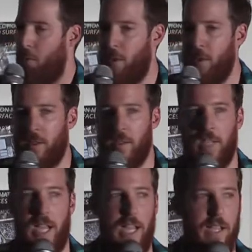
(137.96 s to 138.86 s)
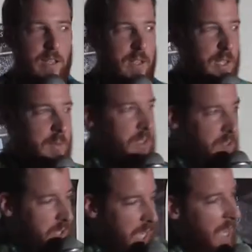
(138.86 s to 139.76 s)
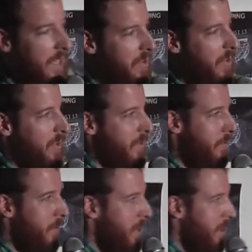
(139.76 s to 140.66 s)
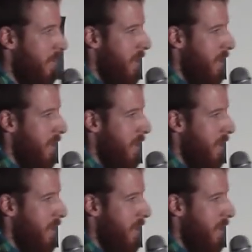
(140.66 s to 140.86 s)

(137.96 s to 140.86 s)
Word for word: work today, I mean, today in 2014,